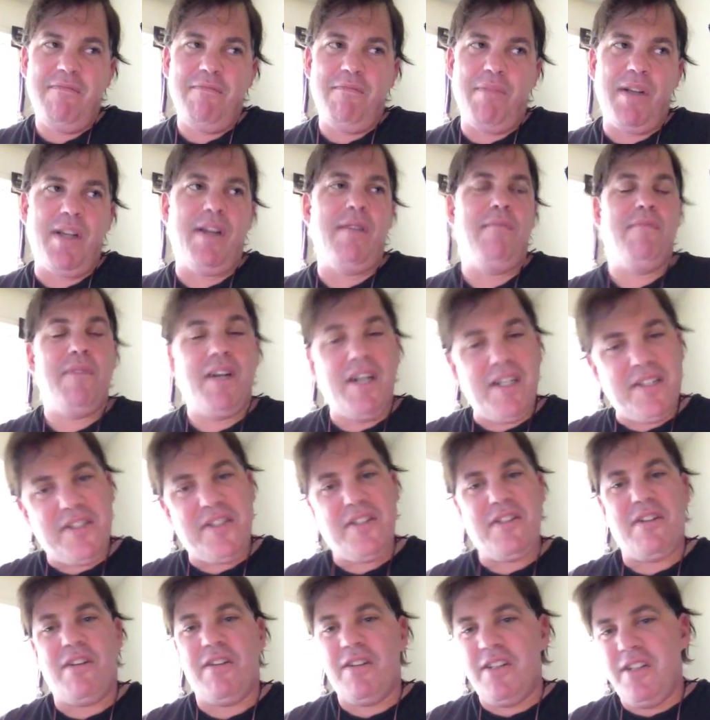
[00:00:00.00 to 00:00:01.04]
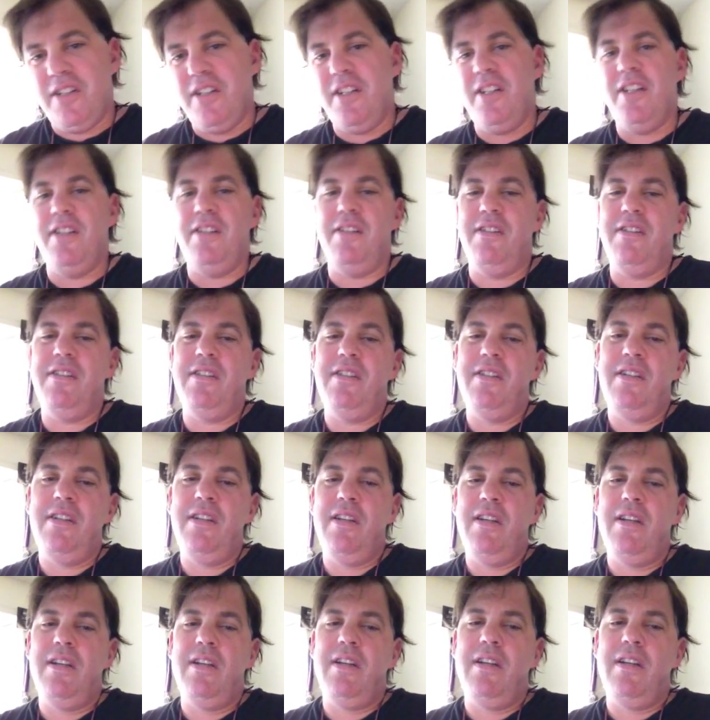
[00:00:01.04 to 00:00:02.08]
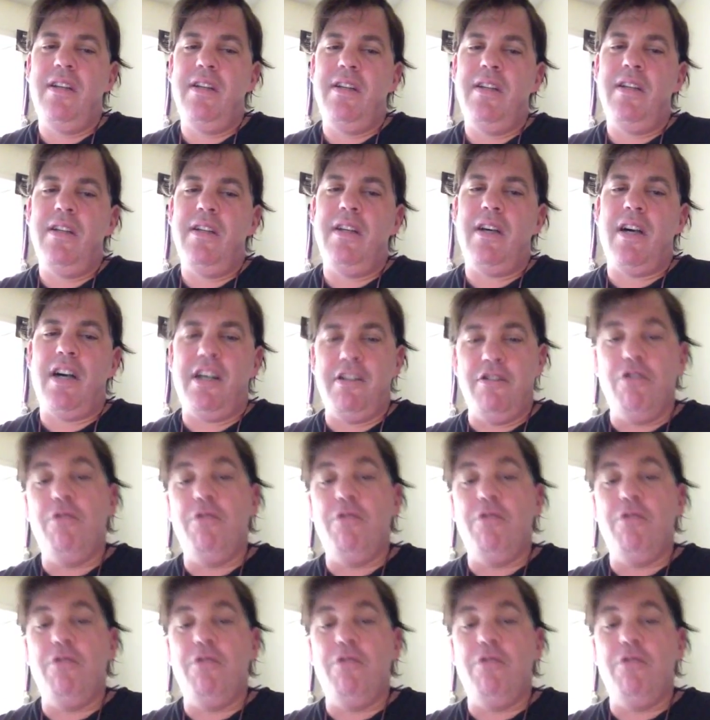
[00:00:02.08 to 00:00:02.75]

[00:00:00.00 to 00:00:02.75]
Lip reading: But I'm not sorry that I